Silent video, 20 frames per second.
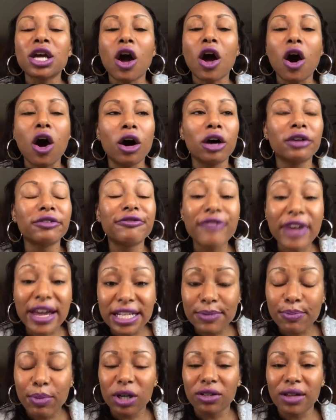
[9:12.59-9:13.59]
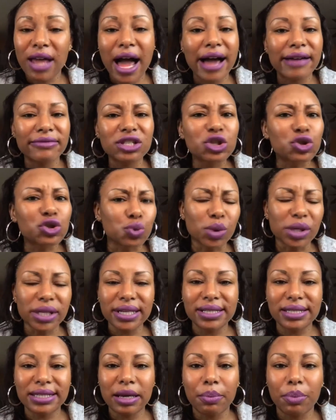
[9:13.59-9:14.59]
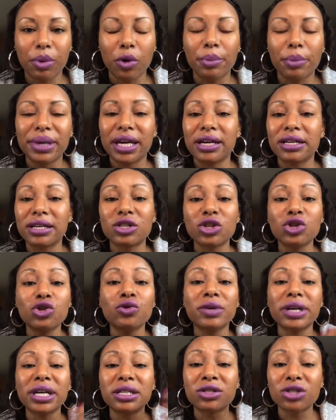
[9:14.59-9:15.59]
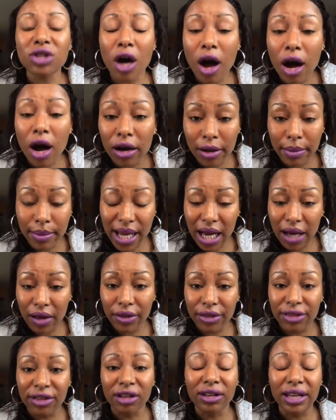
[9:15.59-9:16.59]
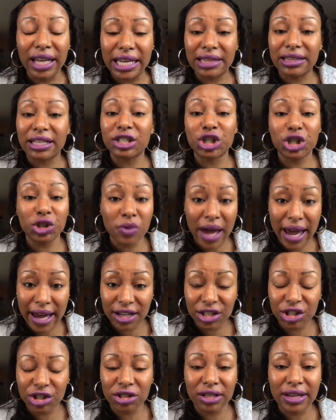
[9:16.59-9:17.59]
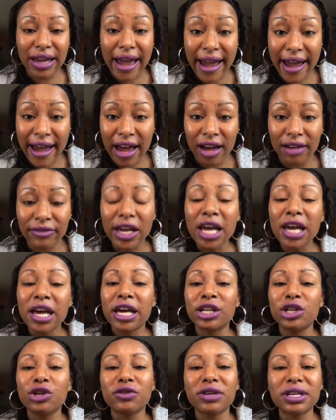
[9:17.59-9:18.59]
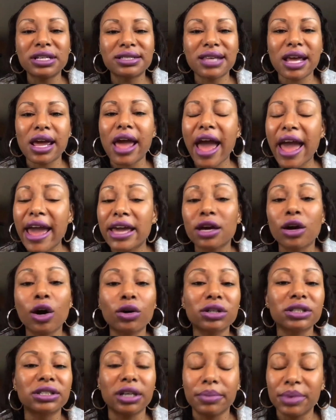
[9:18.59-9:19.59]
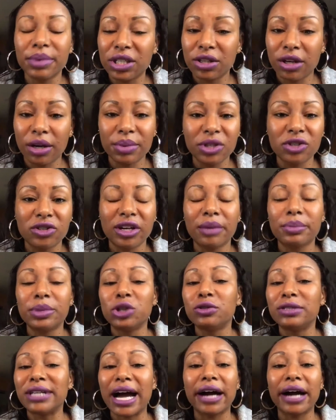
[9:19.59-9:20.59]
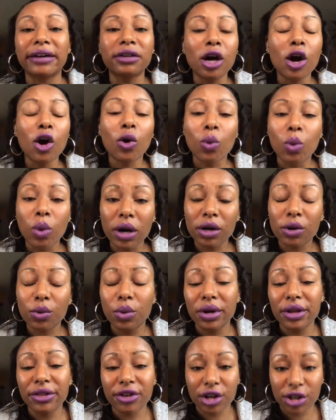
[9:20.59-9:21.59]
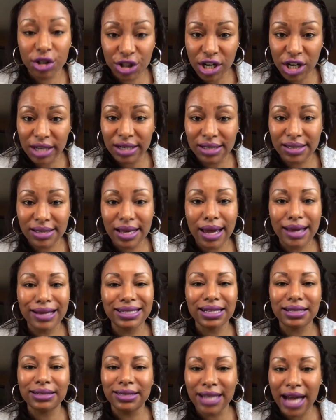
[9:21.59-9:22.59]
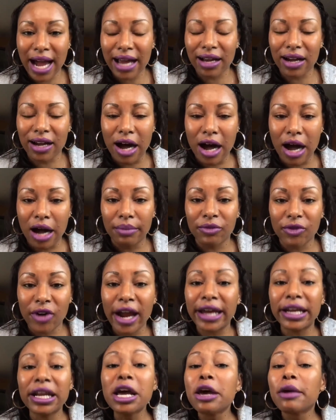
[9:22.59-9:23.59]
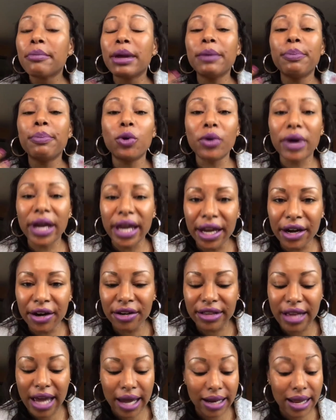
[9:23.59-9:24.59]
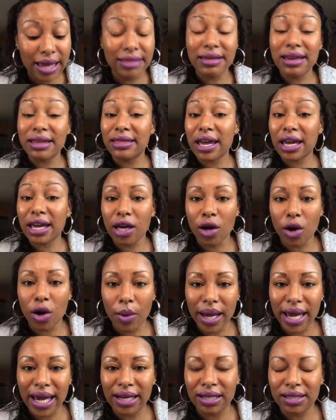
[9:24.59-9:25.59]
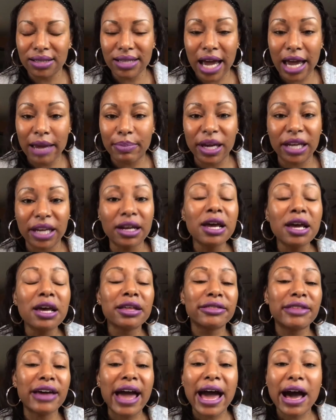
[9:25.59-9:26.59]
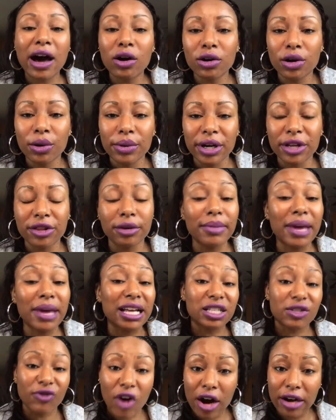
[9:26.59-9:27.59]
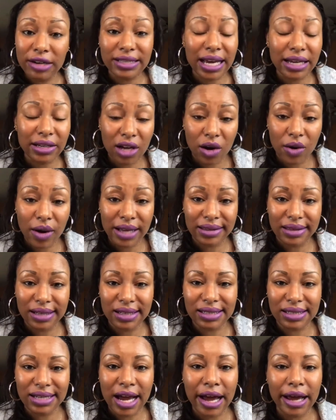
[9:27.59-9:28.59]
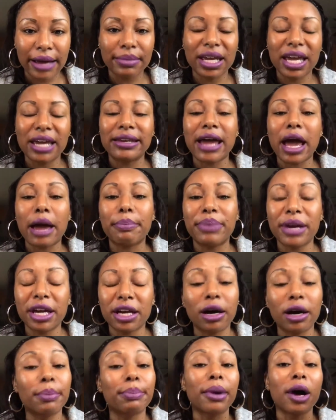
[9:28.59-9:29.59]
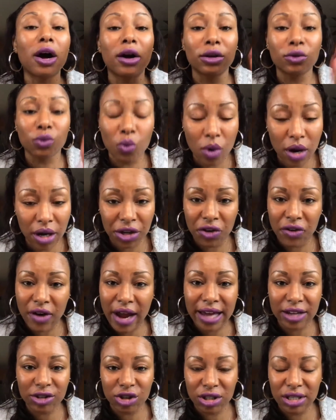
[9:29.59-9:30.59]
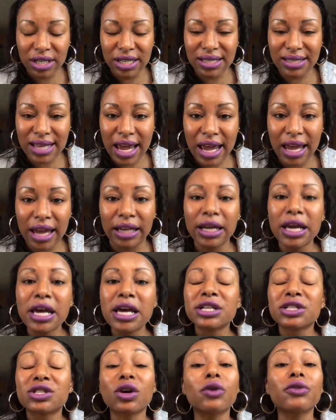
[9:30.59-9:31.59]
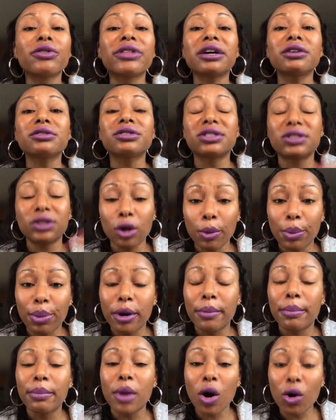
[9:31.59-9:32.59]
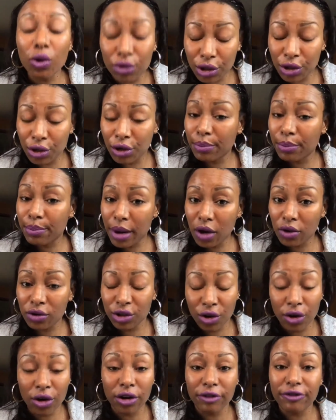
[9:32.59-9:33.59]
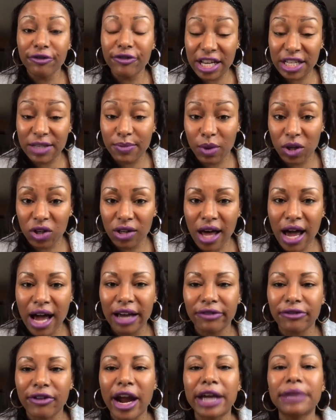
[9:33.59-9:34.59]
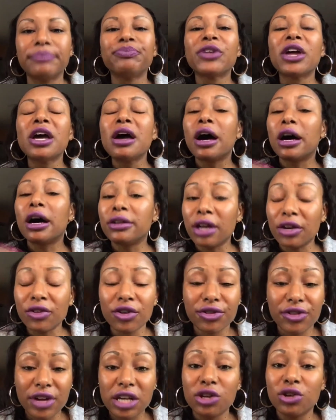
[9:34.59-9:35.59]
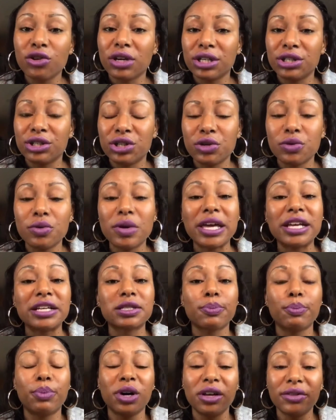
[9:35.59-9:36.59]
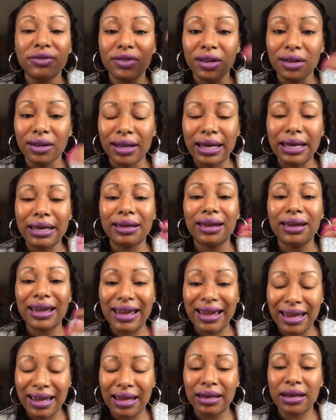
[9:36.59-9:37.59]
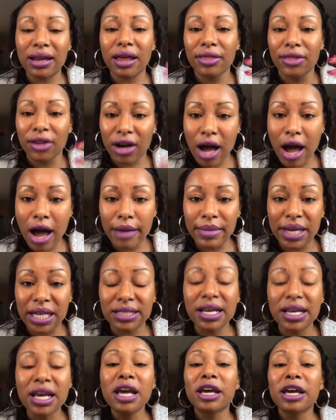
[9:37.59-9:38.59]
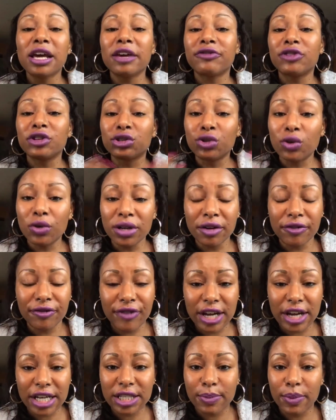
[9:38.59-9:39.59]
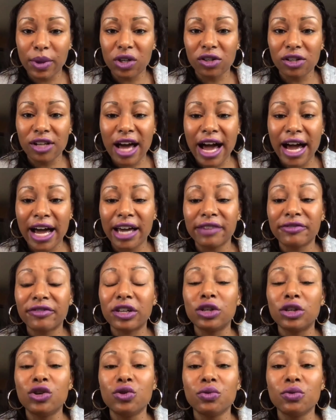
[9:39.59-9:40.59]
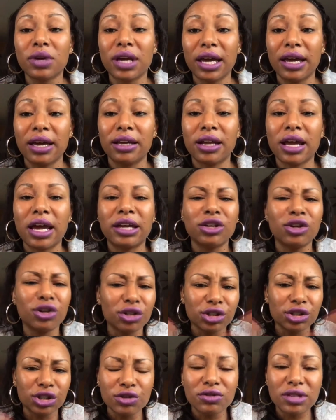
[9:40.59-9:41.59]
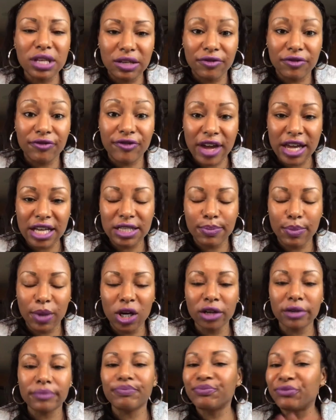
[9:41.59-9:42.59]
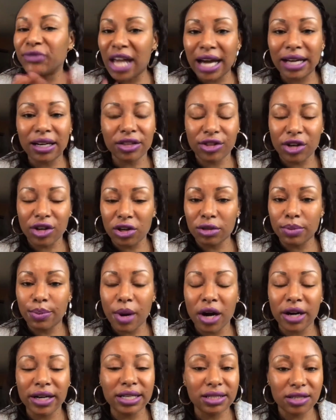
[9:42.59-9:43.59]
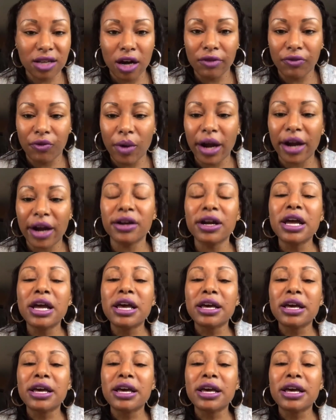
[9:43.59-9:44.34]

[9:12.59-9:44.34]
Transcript: On Facebook Lives, it's really simple because you can talk about the link that you actually have. And you can say, hey, go to www.workwithkirshanasykes.com facebook.com, right? People hear that and then they can go ahead and type it. The algorithm, as far as I know at this time, cannot pick up on what you're actually saying. So they'll still promote your Facebook Live, right? Another thing you can do is put the link in the comments. If you're doing a Facebook Live, you can, and you're using Facebook, not a third-party software,